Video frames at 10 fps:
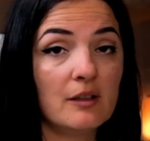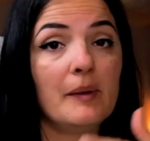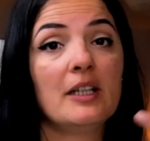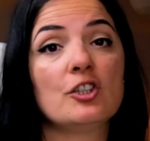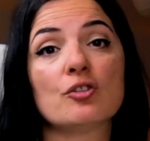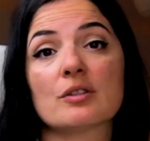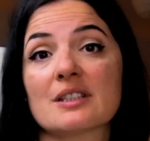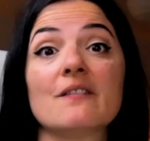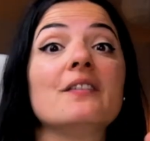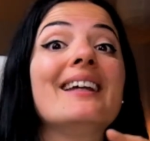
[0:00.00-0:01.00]
page or
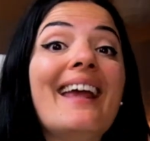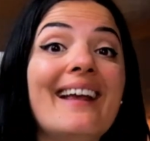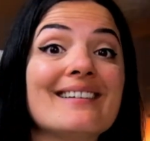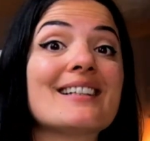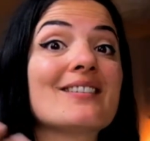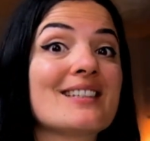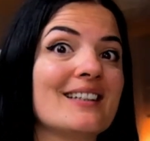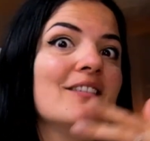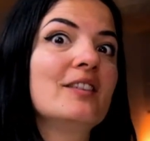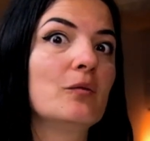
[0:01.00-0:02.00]
something else
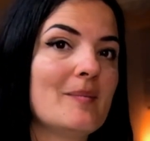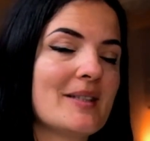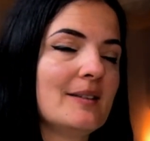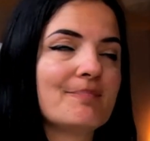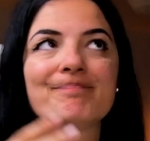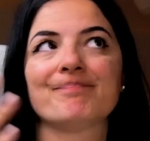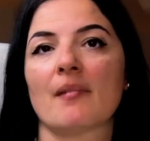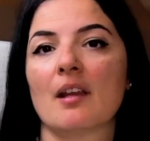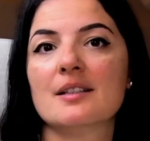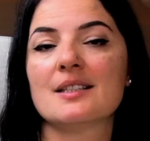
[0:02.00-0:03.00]
outside of the website.
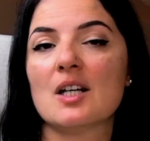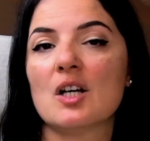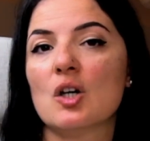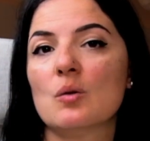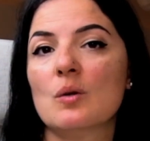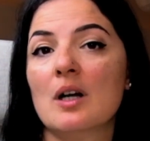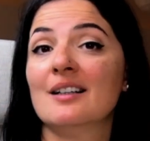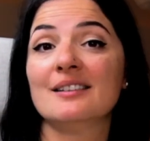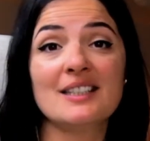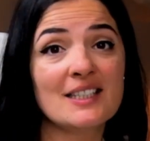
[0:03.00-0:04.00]
So
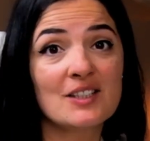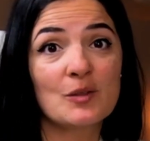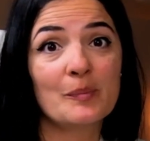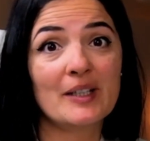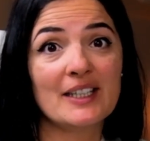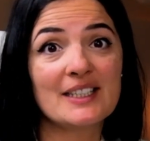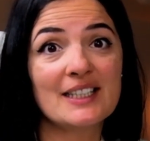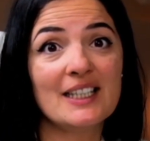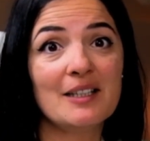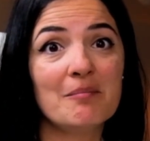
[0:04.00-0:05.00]
this is super
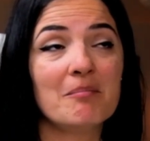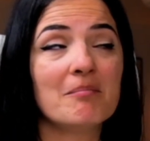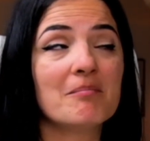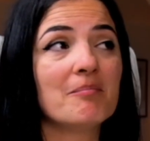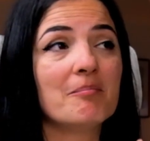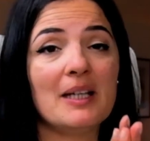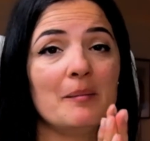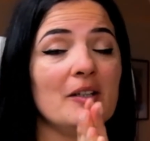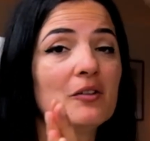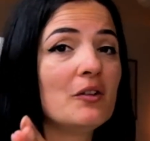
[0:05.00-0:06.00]
easy.
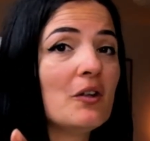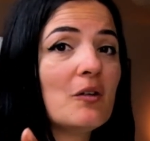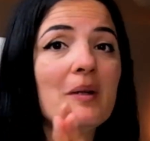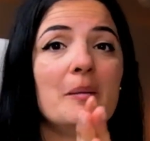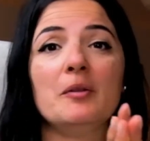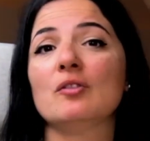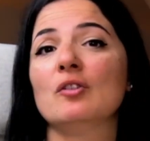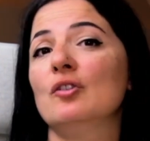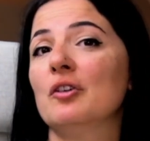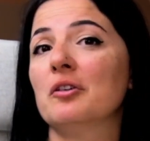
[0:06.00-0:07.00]
Maybe you know, maybe you
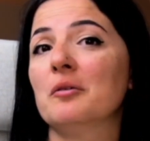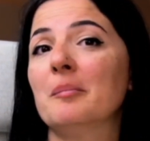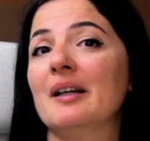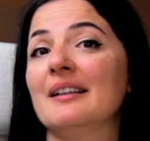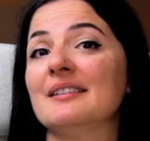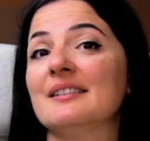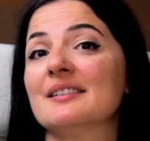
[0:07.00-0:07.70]
don't know, but